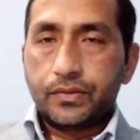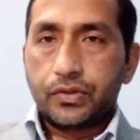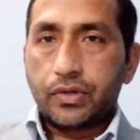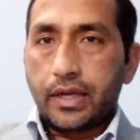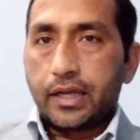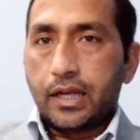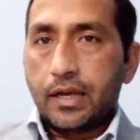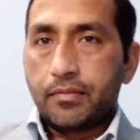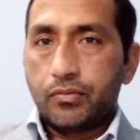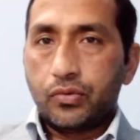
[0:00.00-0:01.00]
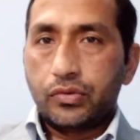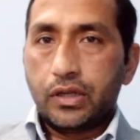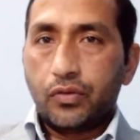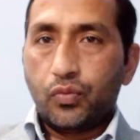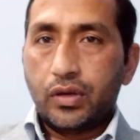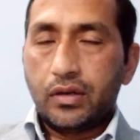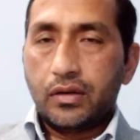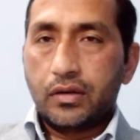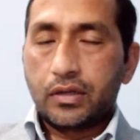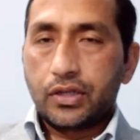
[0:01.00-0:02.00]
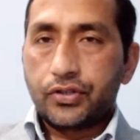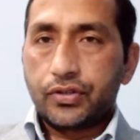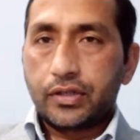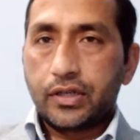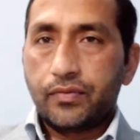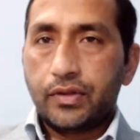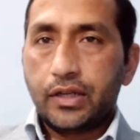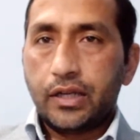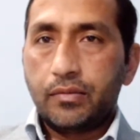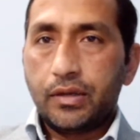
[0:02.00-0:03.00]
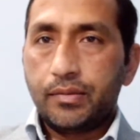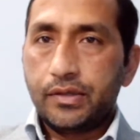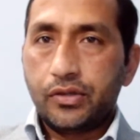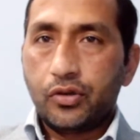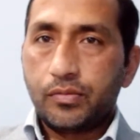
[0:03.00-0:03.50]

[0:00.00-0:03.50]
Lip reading: So I can have more than one constructor with the name ABC.